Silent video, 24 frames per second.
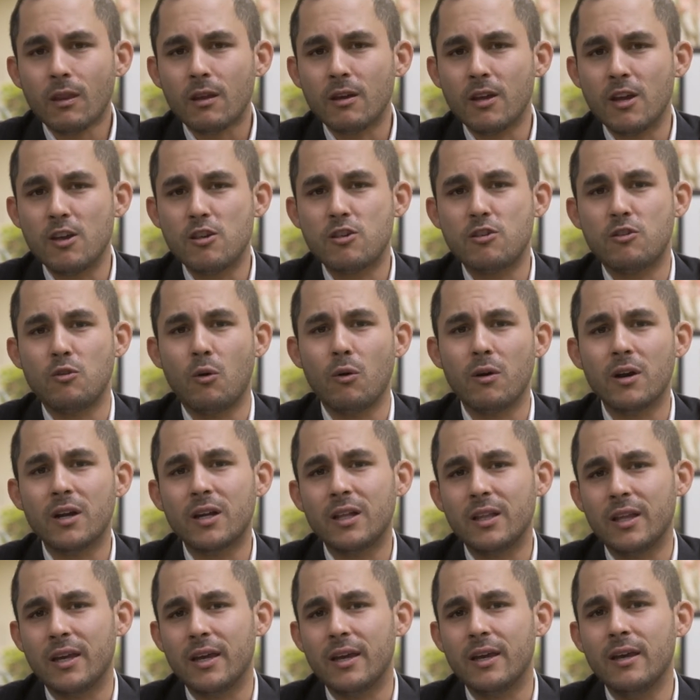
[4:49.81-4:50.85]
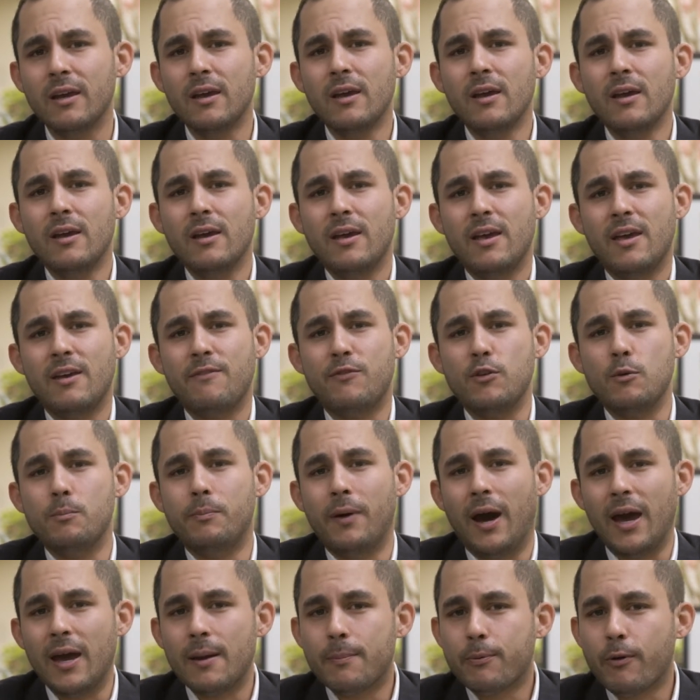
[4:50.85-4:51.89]
Historically, if you
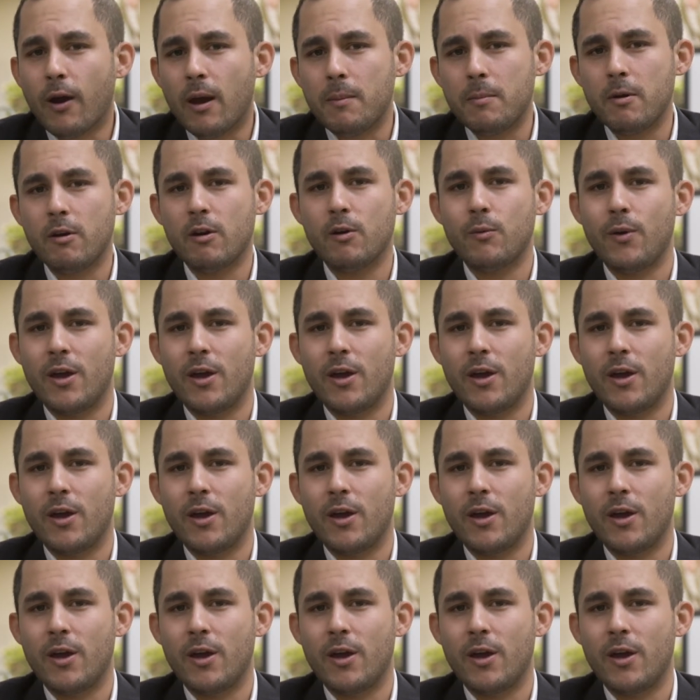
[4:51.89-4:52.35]
buy a primary